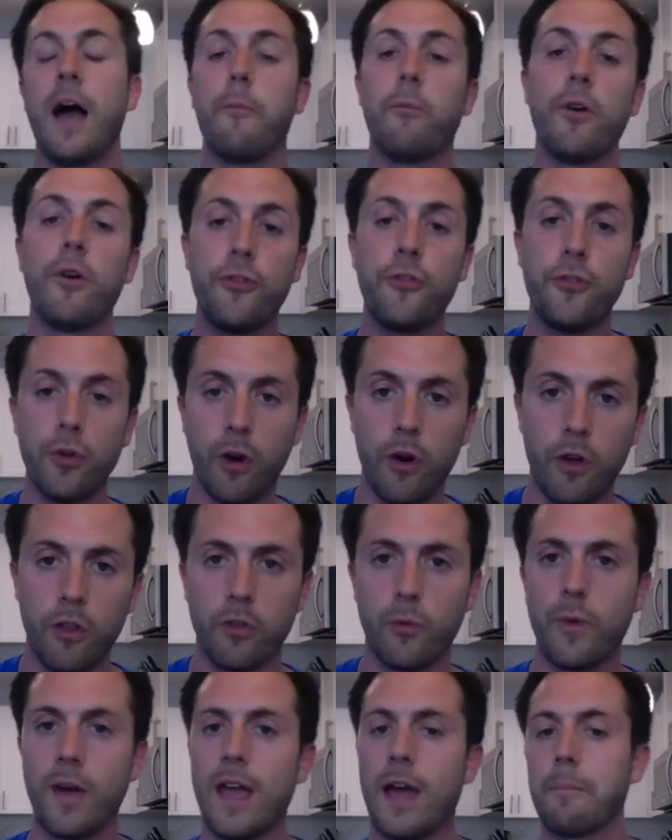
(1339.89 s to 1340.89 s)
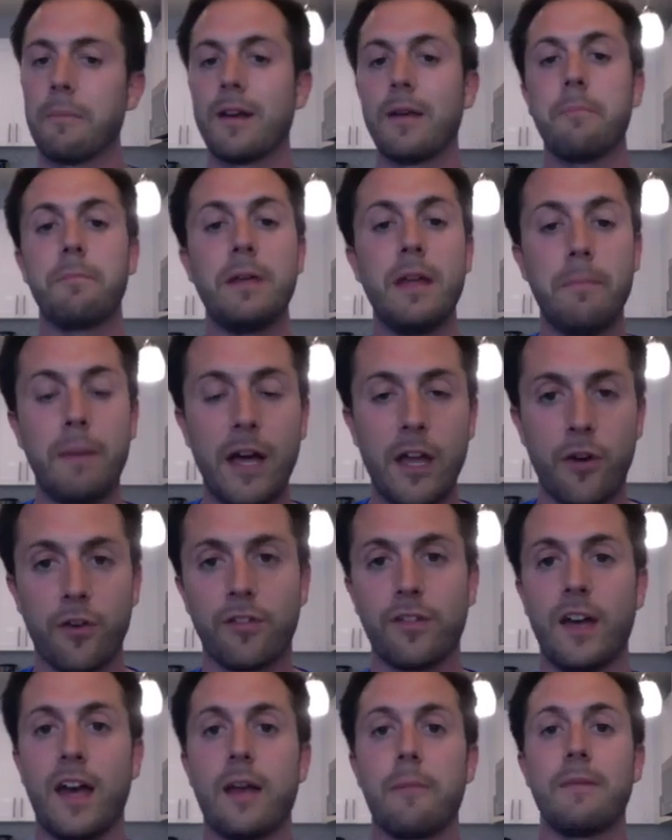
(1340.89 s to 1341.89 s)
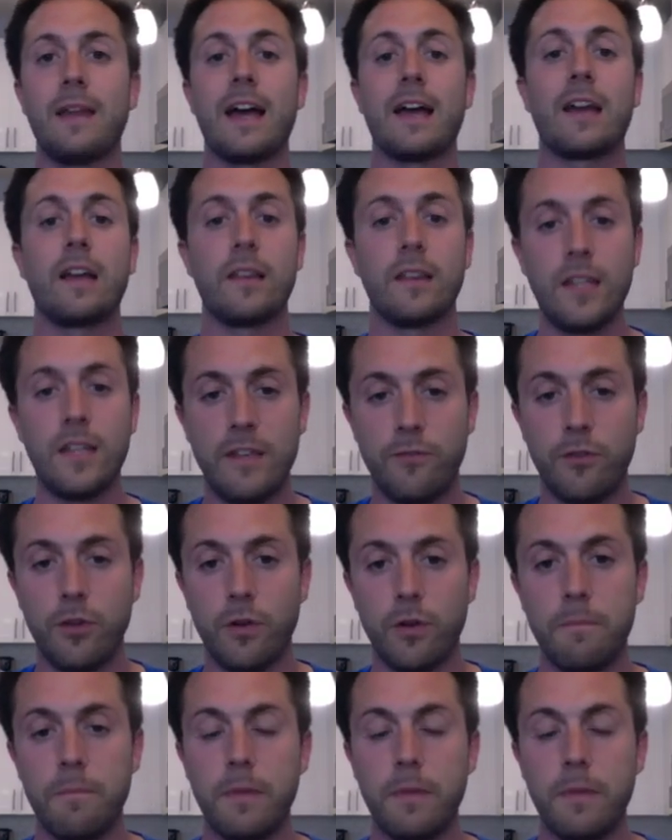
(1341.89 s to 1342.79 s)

I'm with you all the way. I'm going to be by your side. I'm not going to leave you.